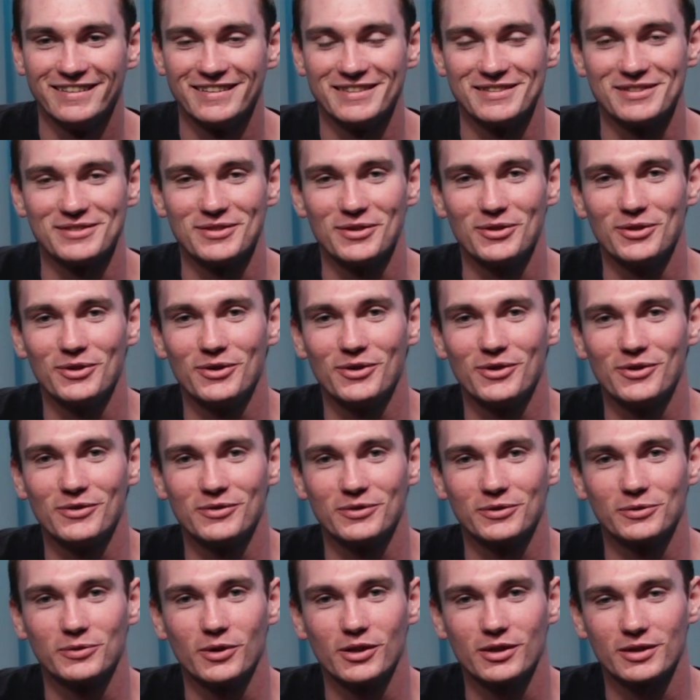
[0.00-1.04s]
to solo
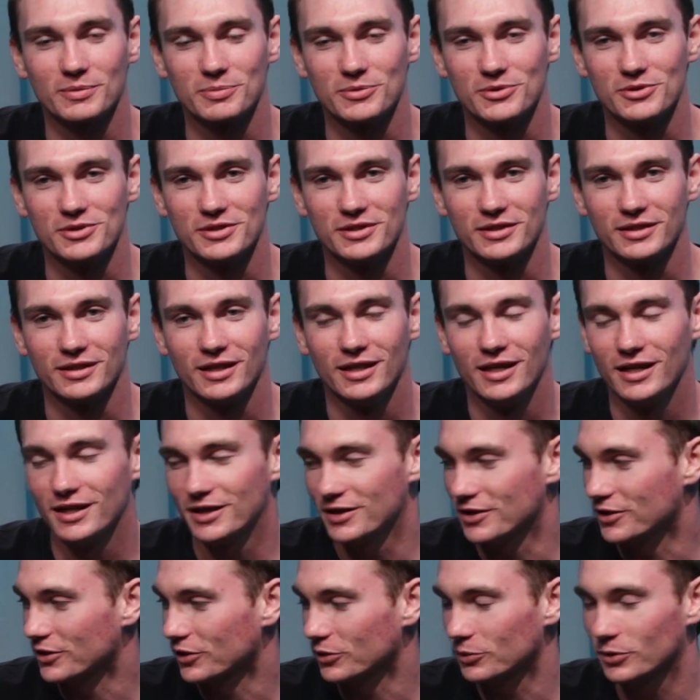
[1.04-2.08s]
over rock music,
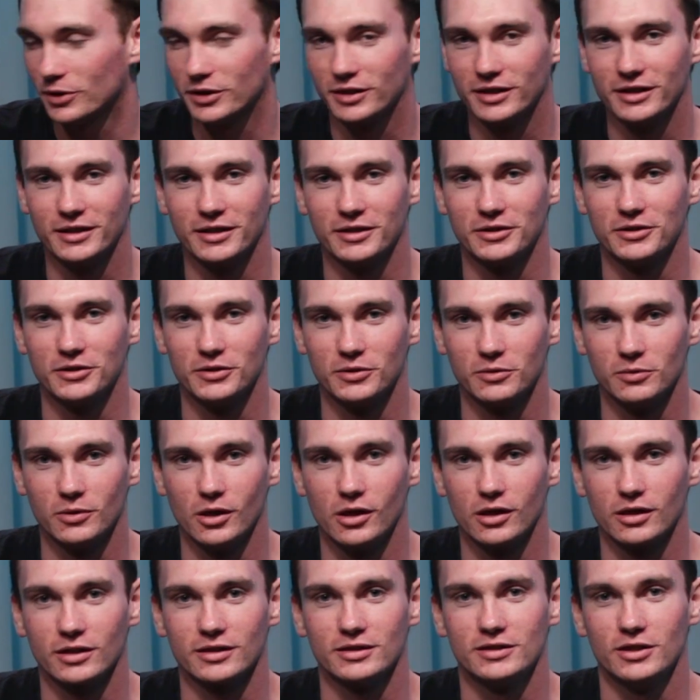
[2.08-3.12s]
you're going to want to get a good
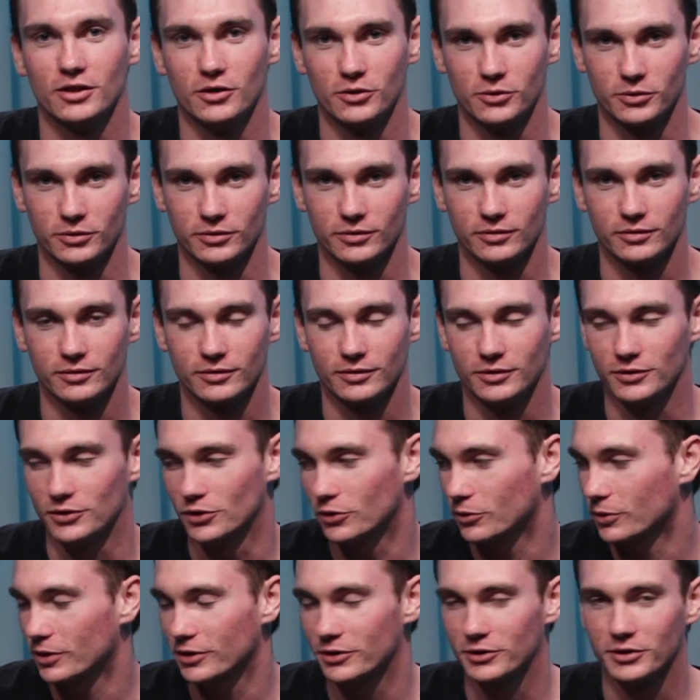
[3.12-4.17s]
rock tone. You
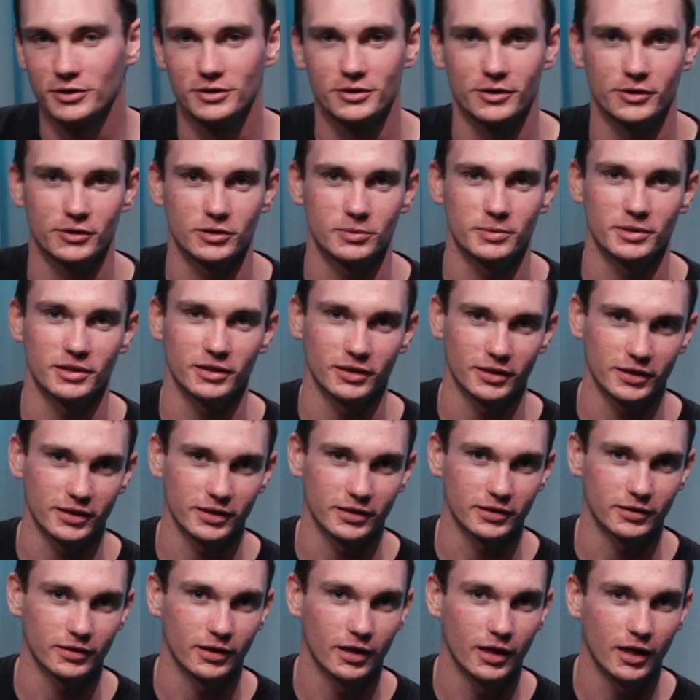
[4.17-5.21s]
don't want your guitar to be
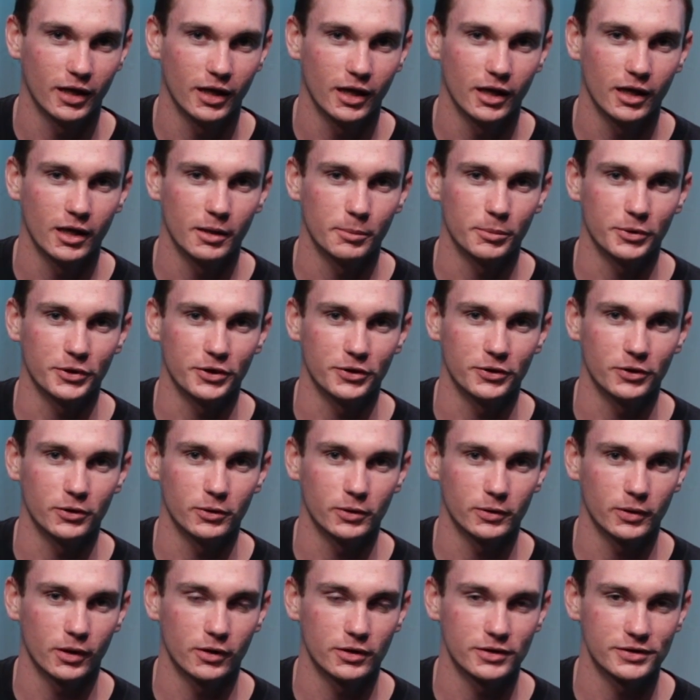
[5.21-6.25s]
clean, but you
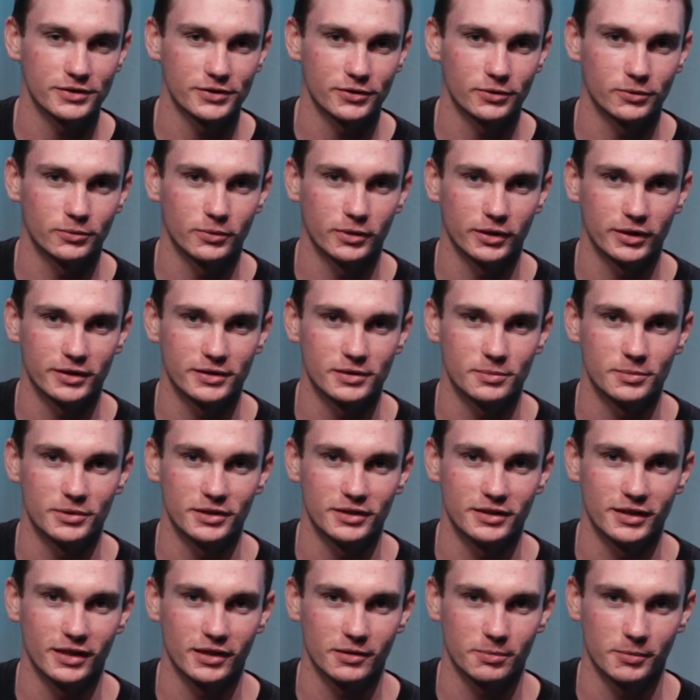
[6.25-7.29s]
don't also want it to be
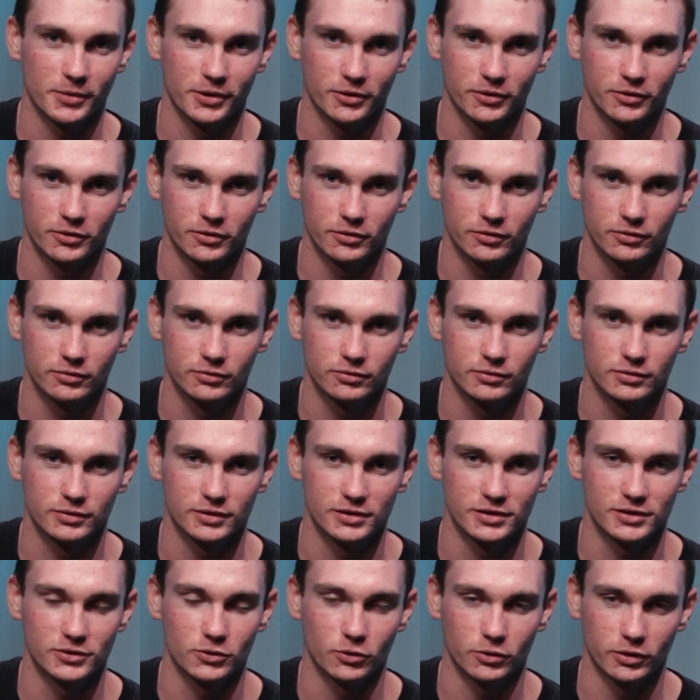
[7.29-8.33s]
death metal
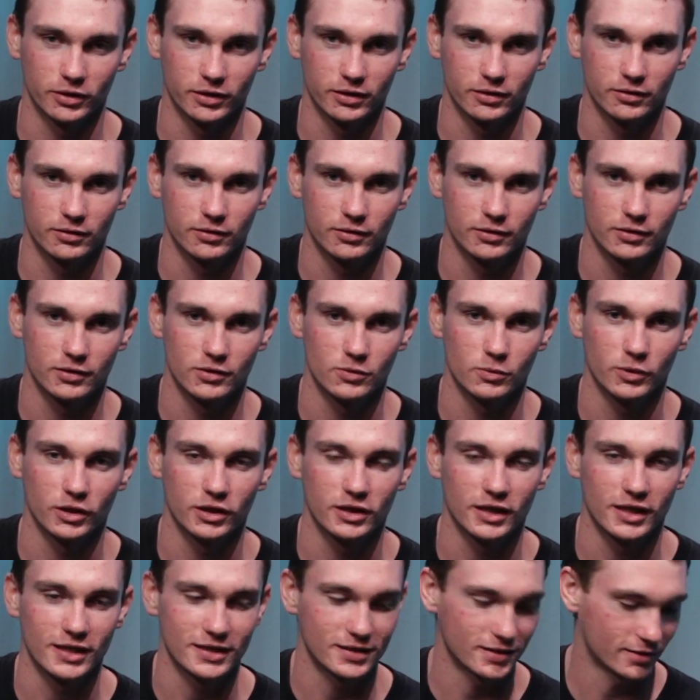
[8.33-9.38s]
distorted. You want
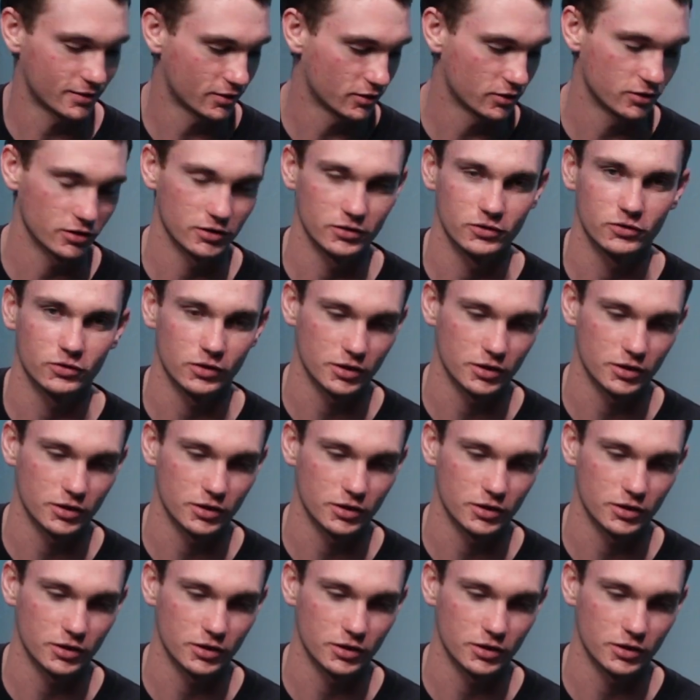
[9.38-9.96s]
a nice, good,